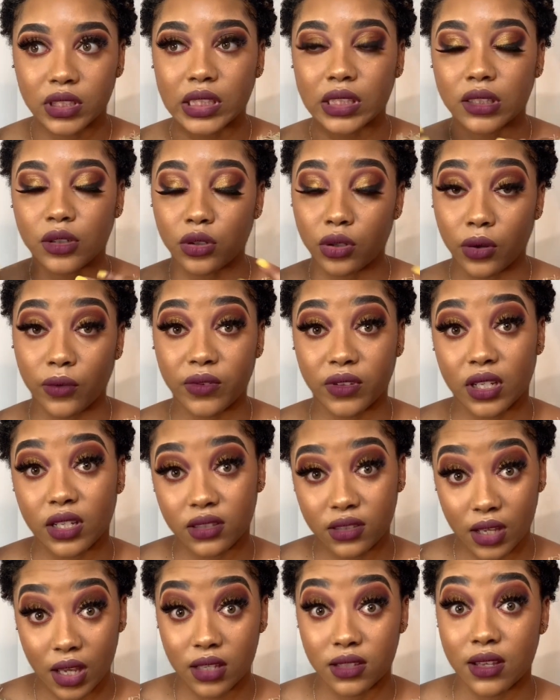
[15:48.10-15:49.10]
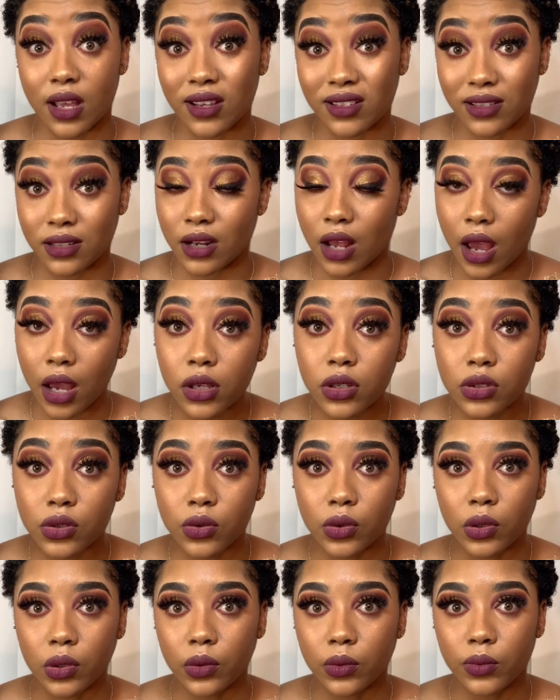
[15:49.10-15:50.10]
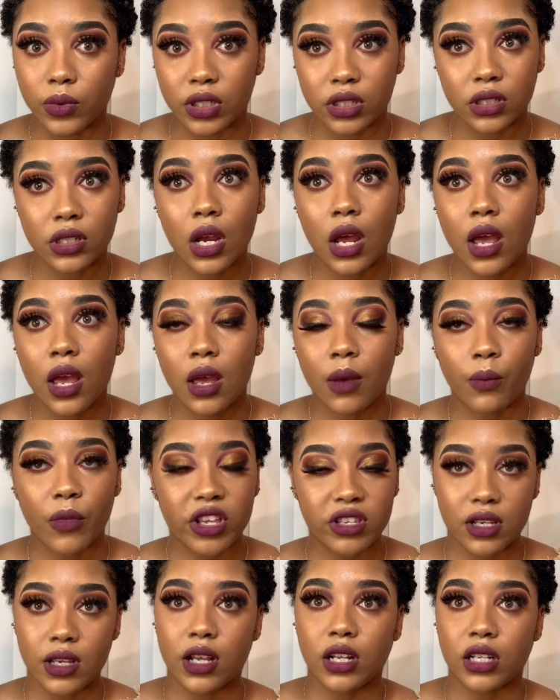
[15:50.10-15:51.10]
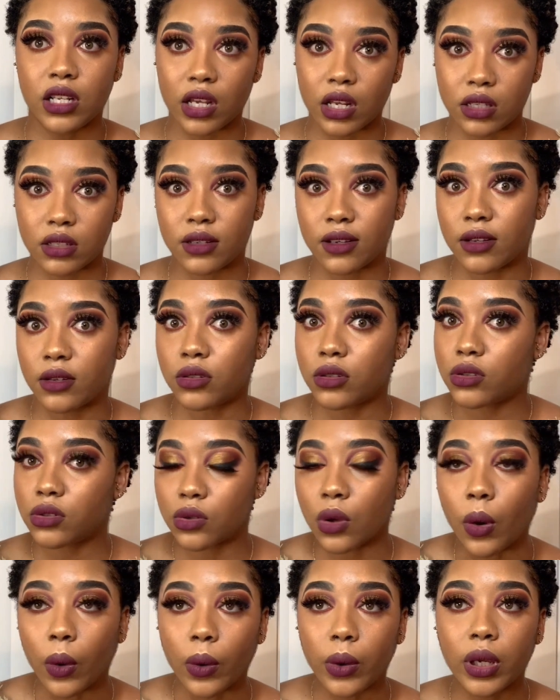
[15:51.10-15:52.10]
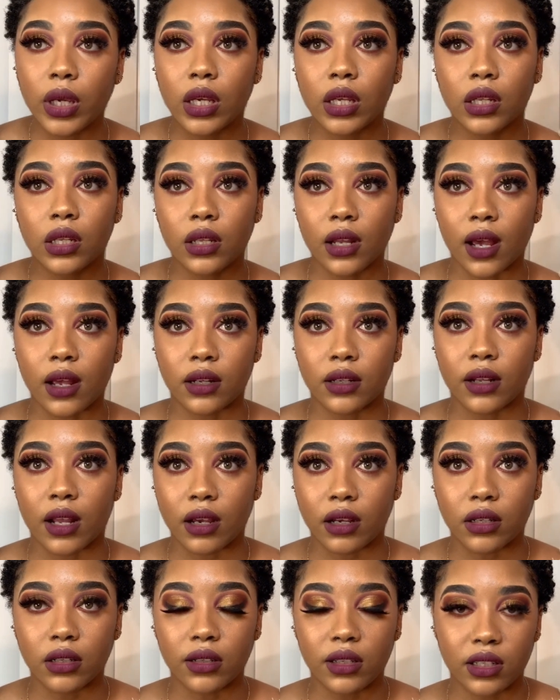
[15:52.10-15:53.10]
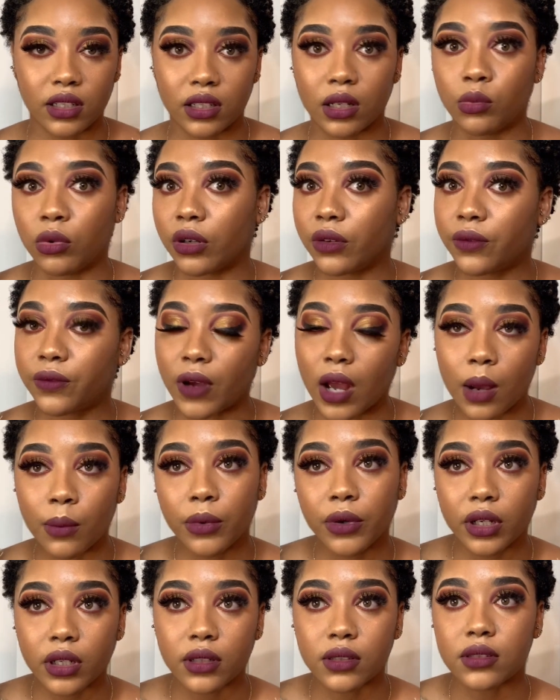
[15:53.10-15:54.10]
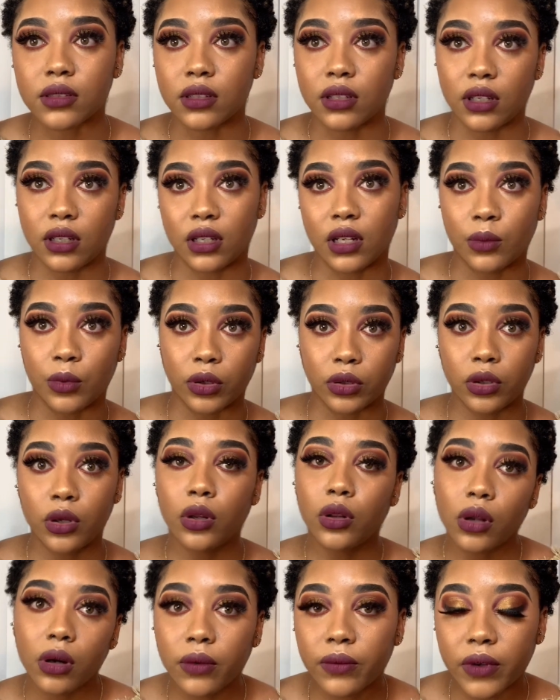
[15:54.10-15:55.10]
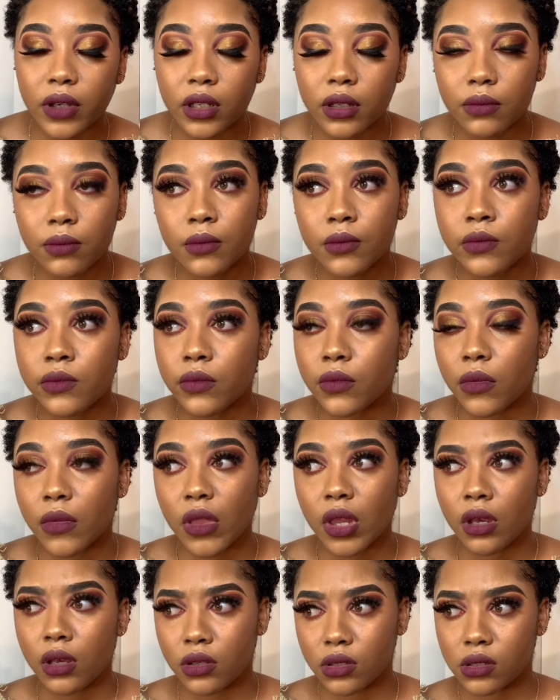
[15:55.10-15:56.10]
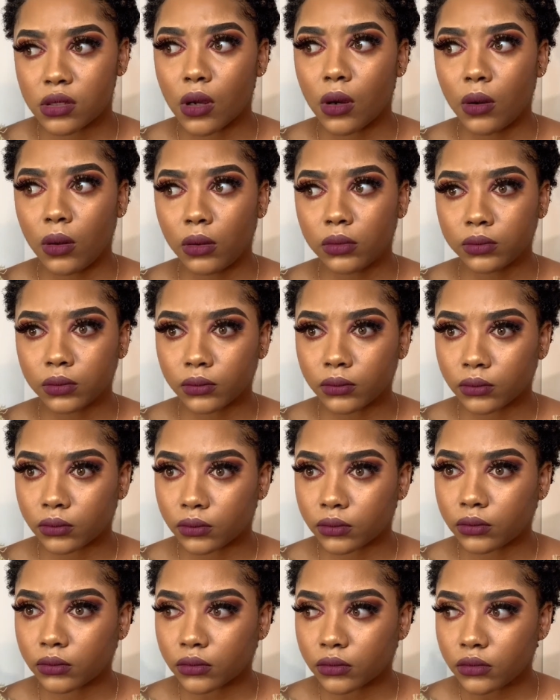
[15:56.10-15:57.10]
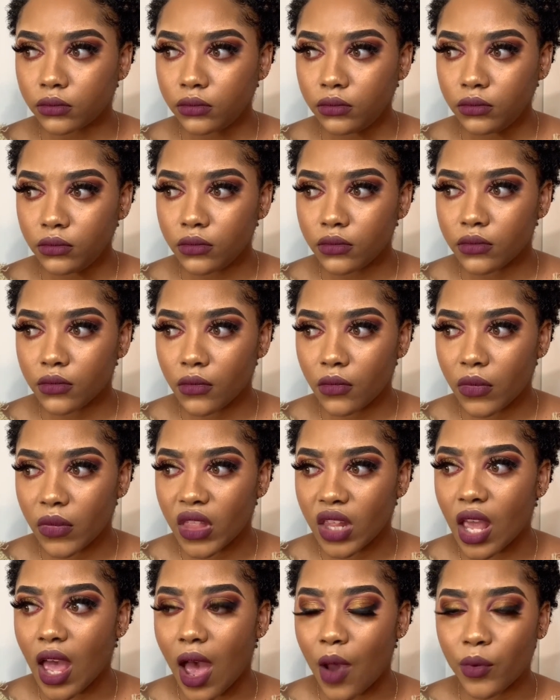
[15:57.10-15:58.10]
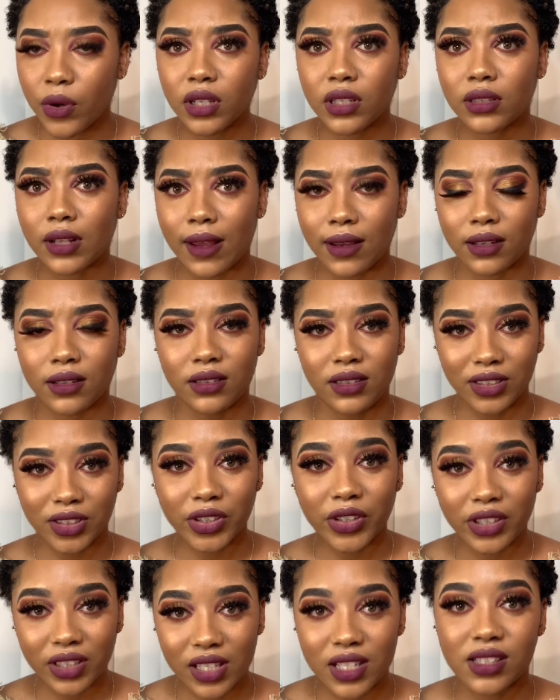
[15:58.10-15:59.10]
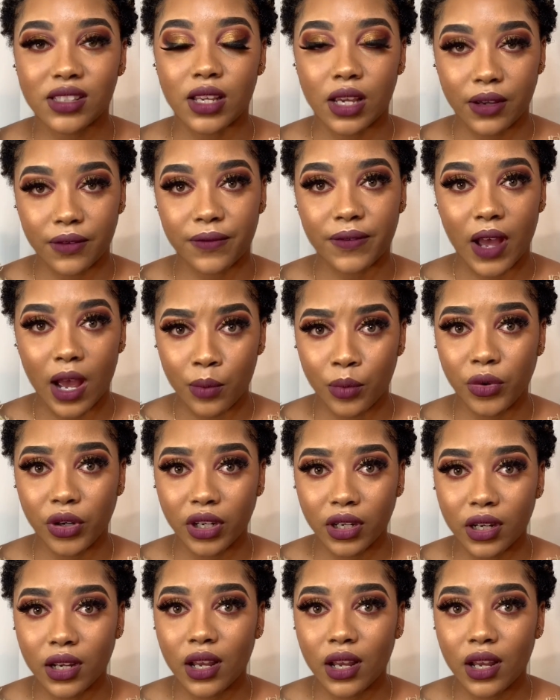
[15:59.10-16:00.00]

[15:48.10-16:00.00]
clothing and textiles in high school, which basically entails sewing and like learning about fabrics, learning about clothing. So I would like literally take fabric